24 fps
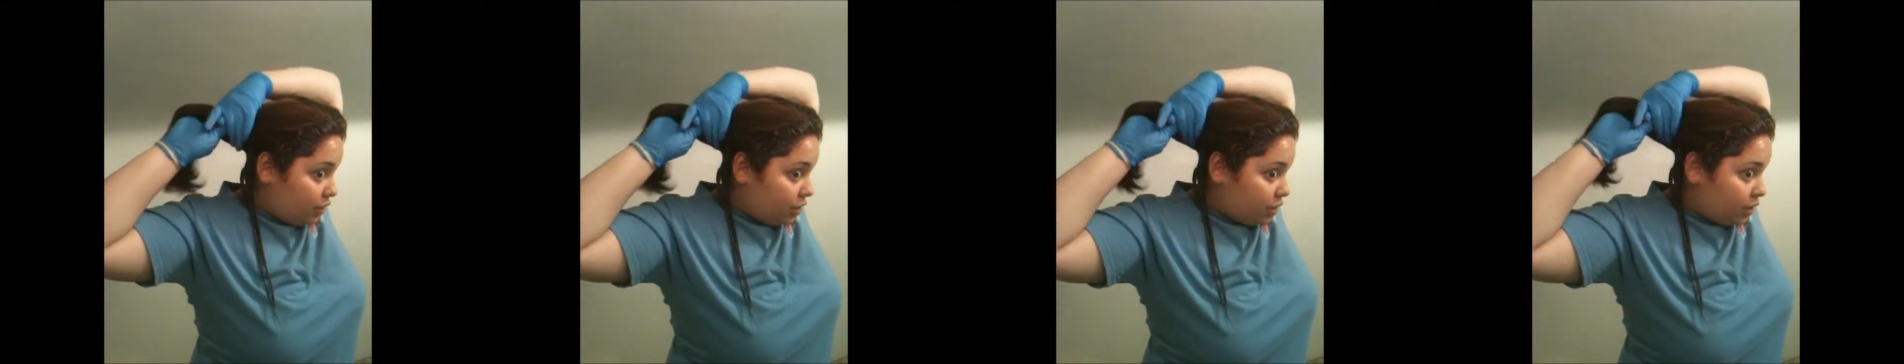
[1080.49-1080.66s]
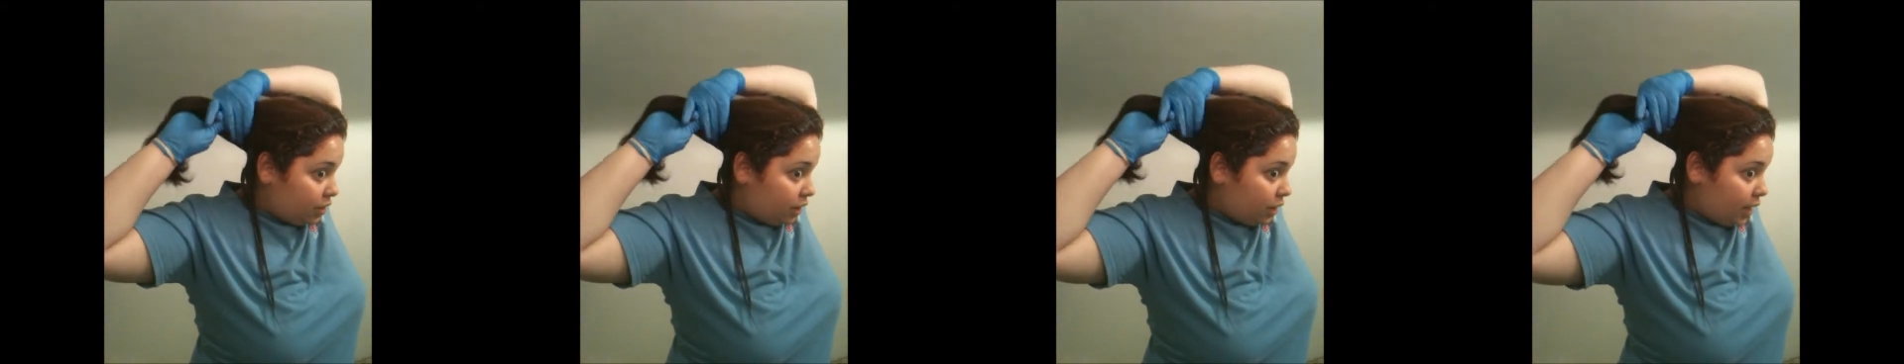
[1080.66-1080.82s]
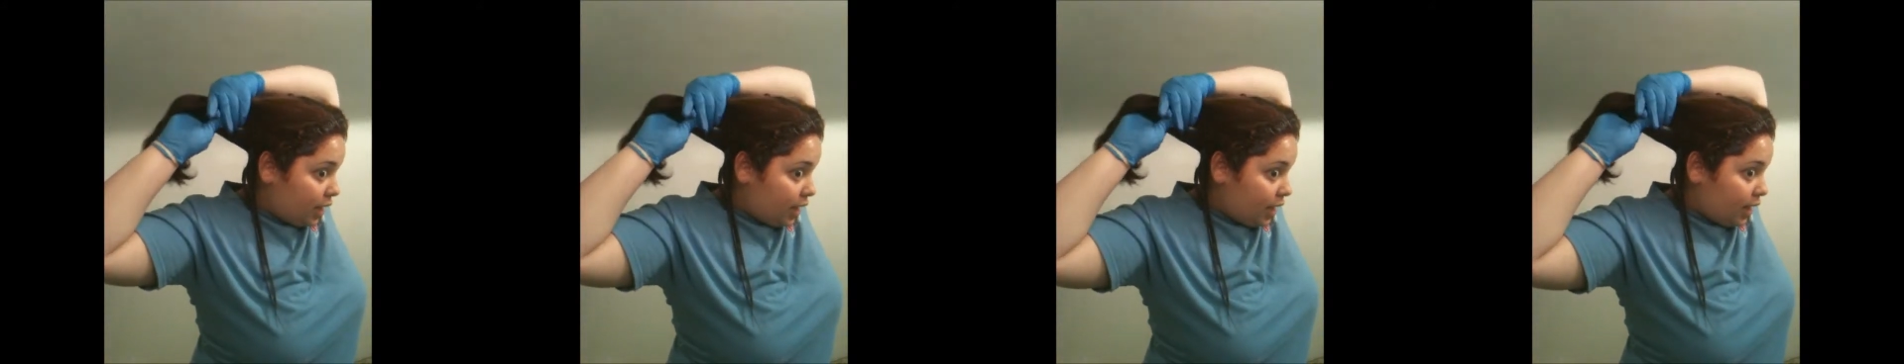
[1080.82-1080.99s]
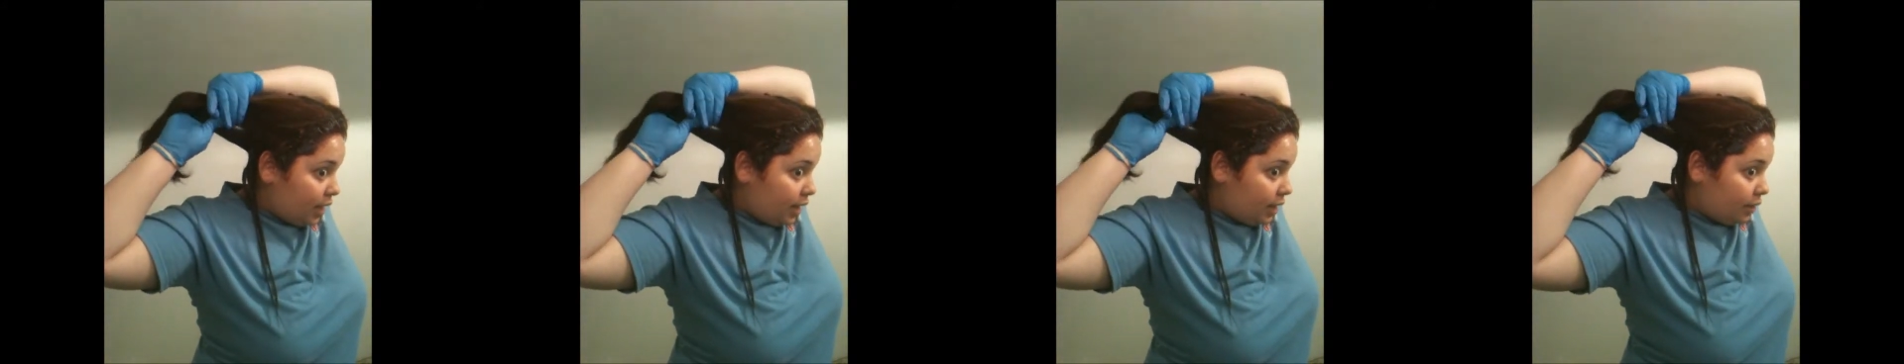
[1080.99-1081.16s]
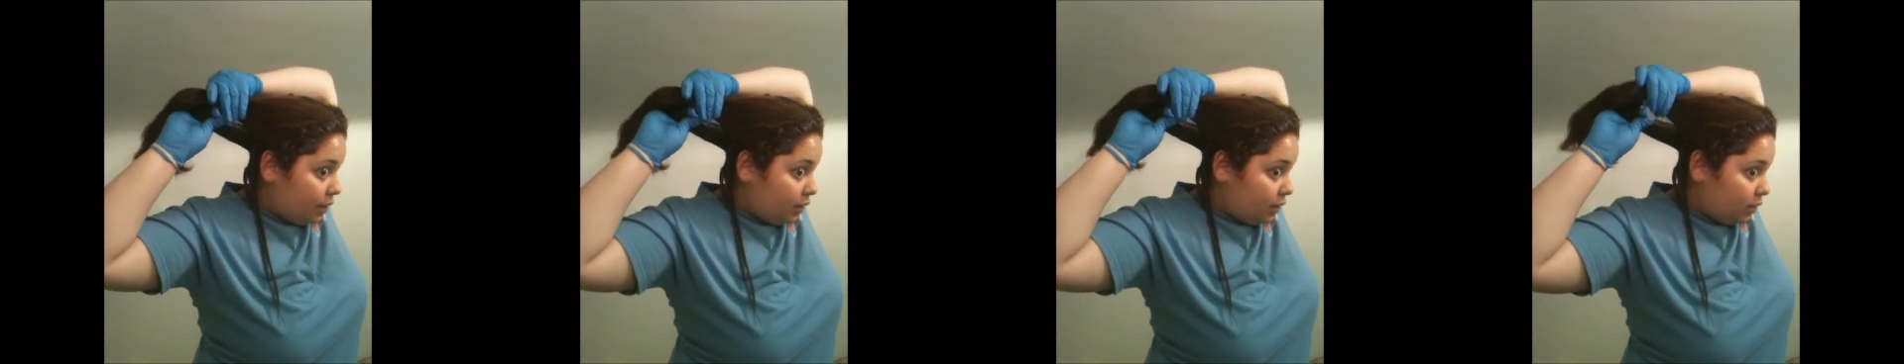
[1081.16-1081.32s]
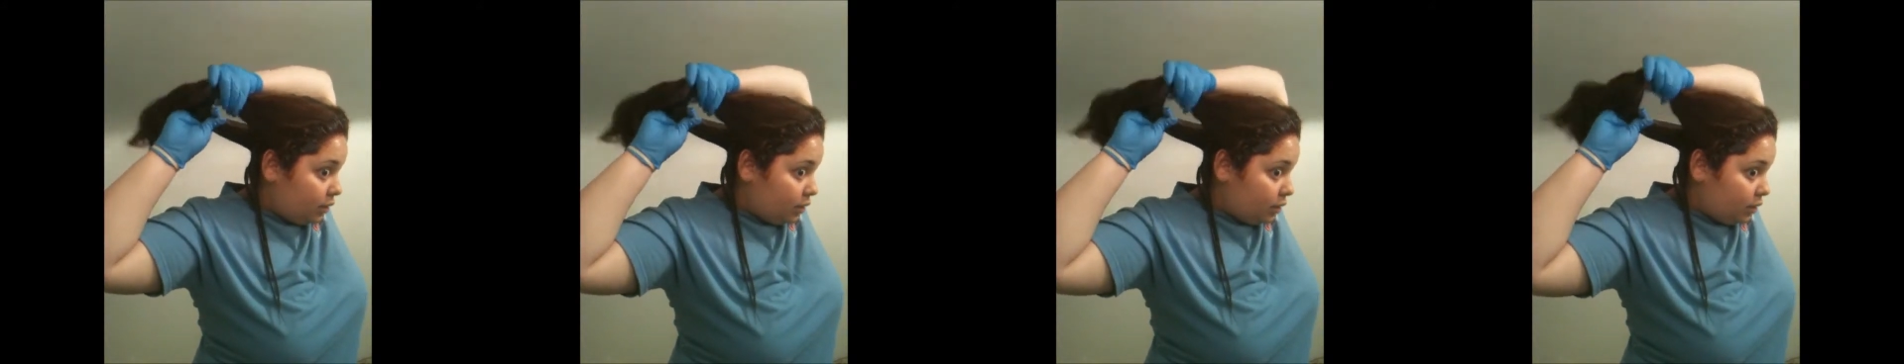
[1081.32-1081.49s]
chunk of
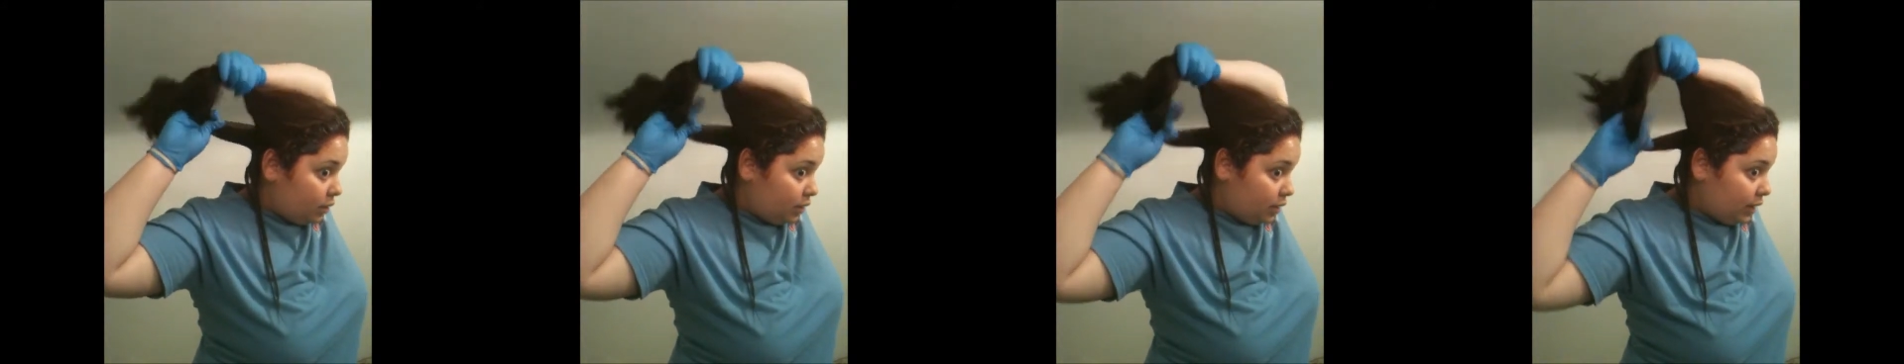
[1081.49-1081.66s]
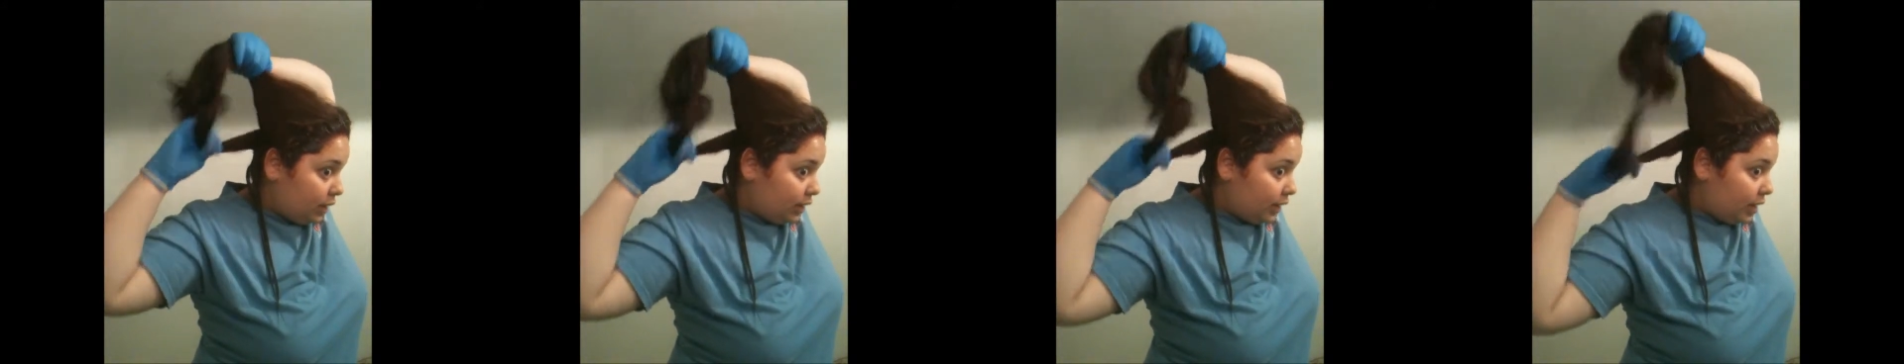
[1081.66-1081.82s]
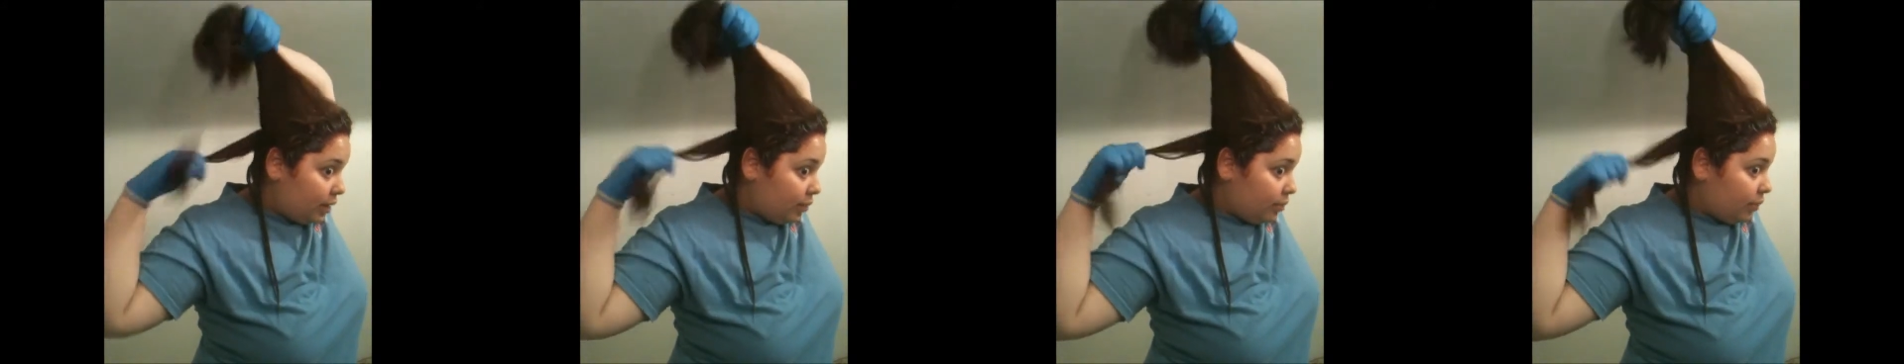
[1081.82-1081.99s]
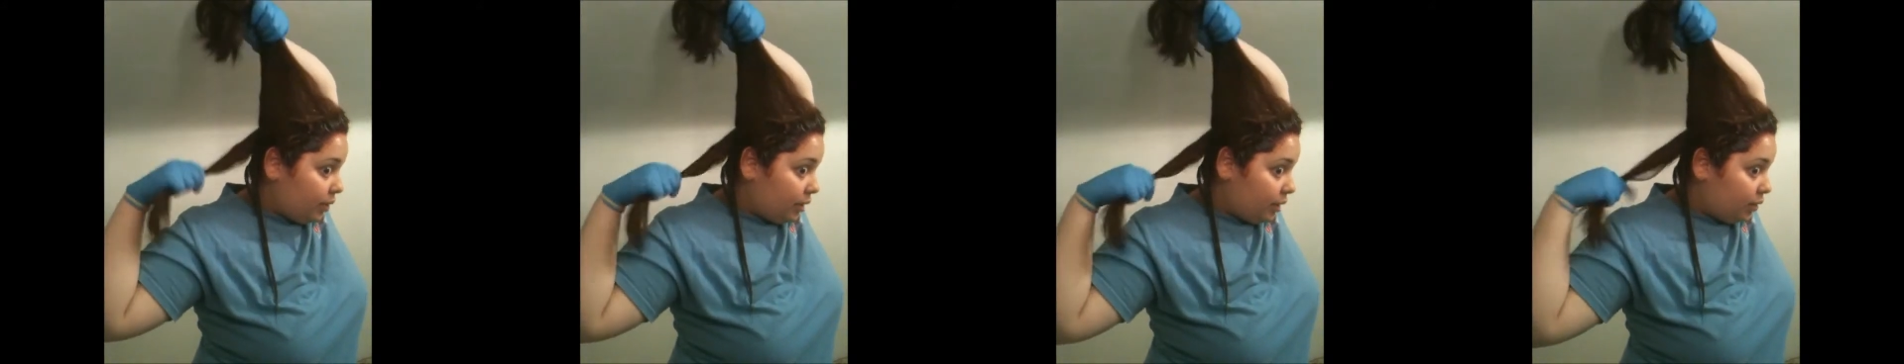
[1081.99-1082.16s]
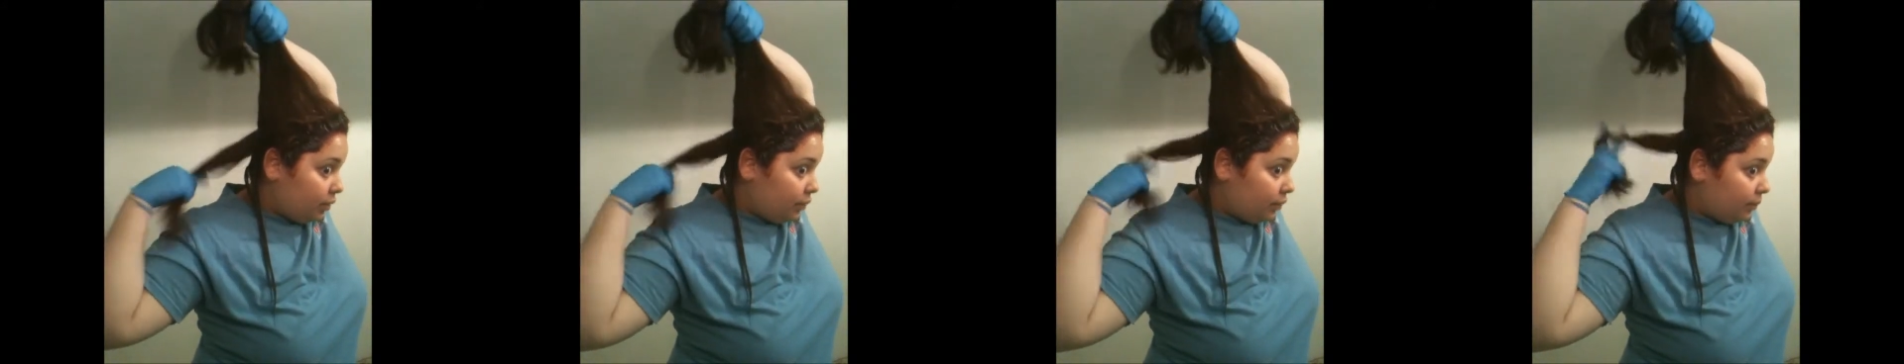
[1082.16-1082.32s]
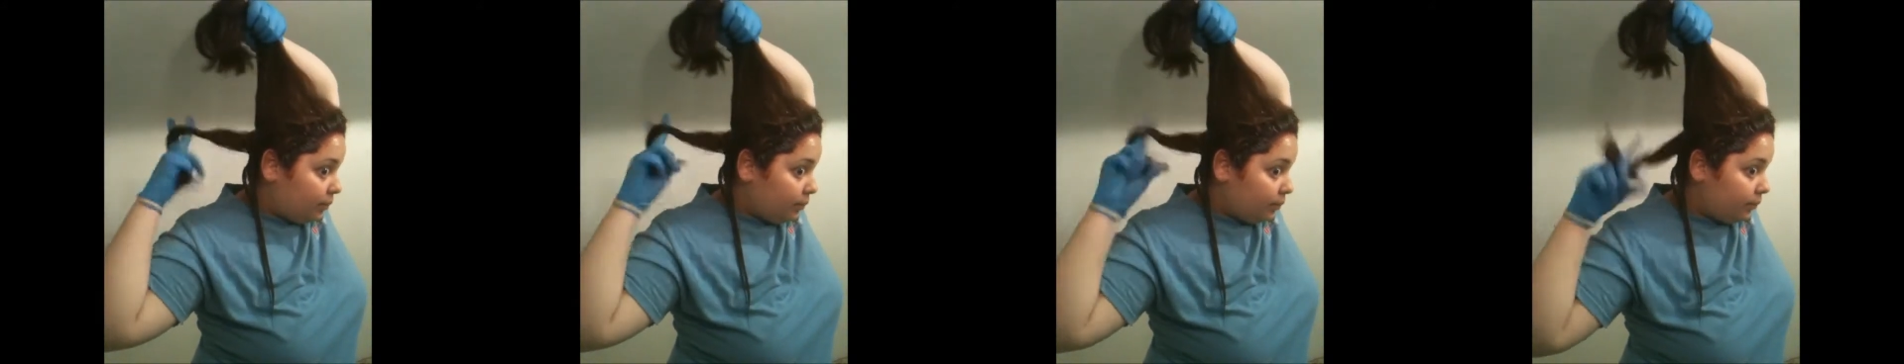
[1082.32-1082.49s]
hair, not that
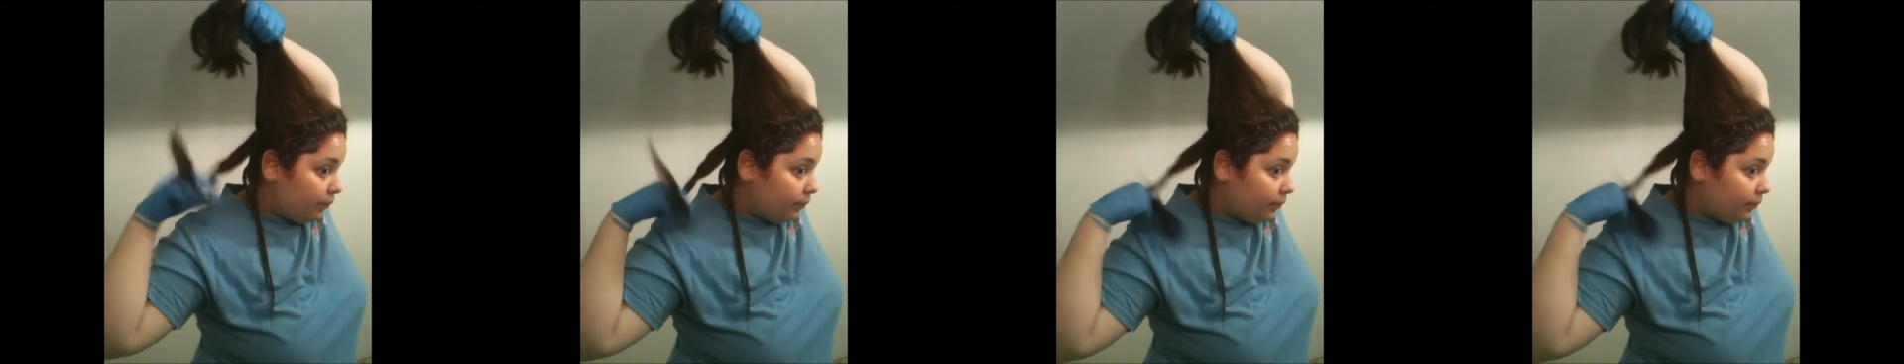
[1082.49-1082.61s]
big,